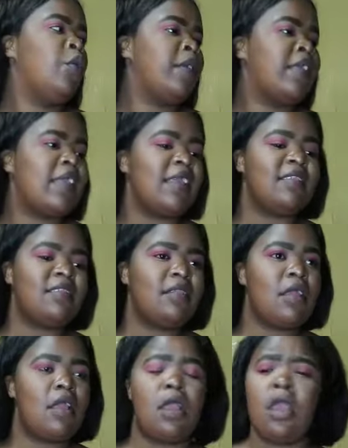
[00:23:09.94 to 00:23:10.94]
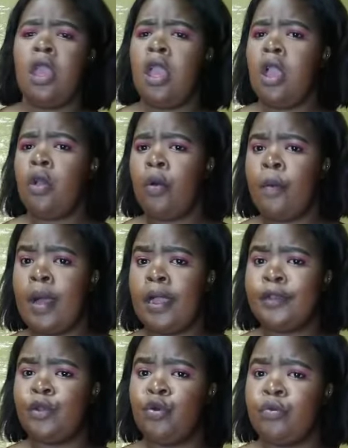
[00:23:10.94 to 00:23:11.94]
We get there. Hey, come
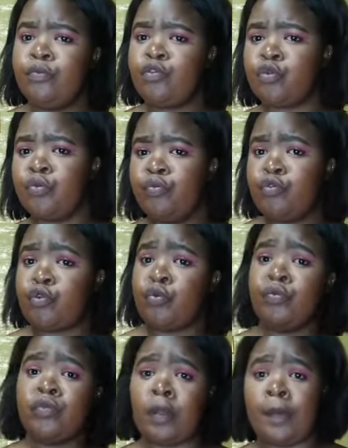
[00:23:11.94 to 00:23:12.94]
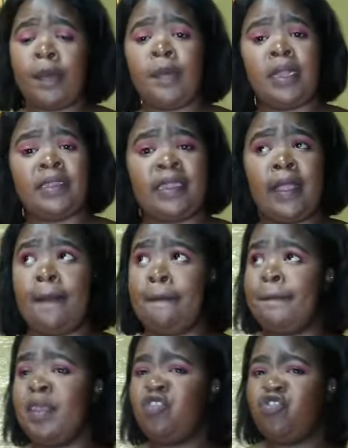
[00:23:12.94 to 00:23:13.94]
on. People are taking
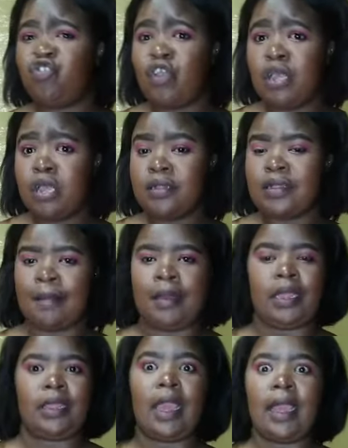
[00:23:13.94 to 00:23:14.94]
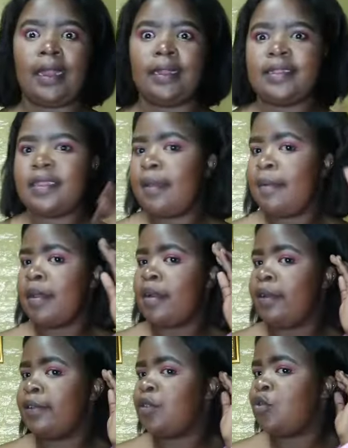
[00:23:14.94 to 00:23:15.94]
pictures. I'm like, yeah, let's camera.
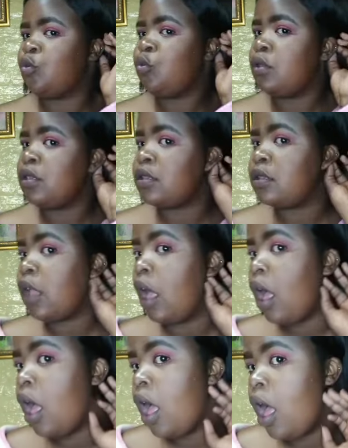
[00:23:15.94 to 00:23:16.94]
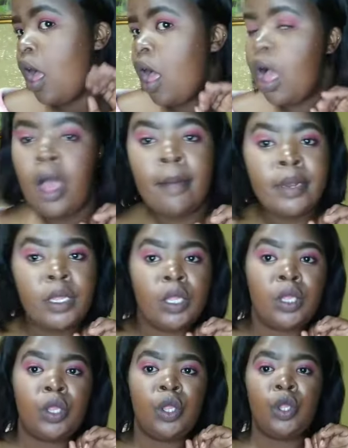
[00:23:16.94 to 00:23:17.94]
Let's do this. I'm
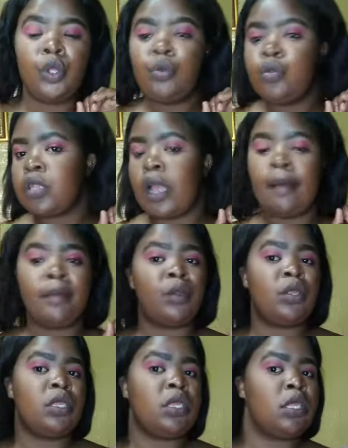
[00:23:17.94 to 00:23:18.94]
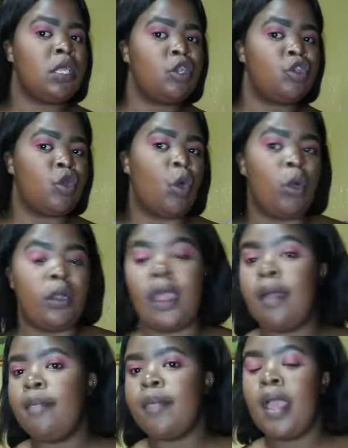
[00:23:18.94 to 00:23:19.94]
looking cute. I'm looking dolled
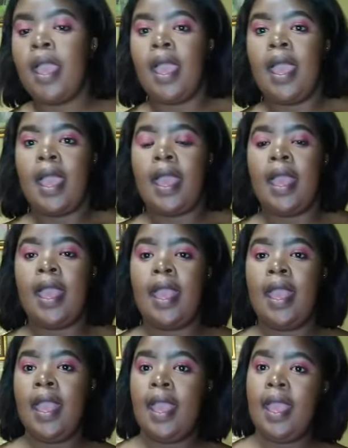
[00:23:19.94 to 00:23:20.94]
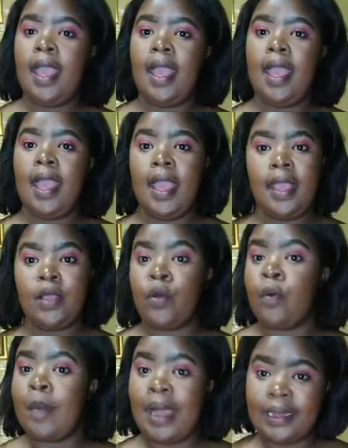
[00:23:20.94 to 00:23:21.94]
up. Hey,
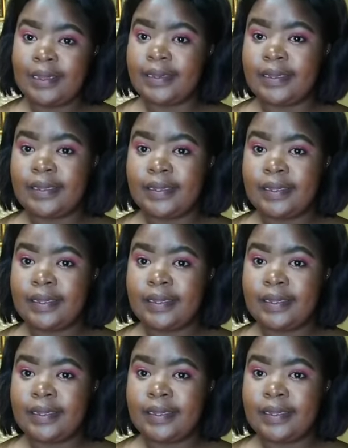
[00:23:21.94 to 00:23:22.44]
Komandi.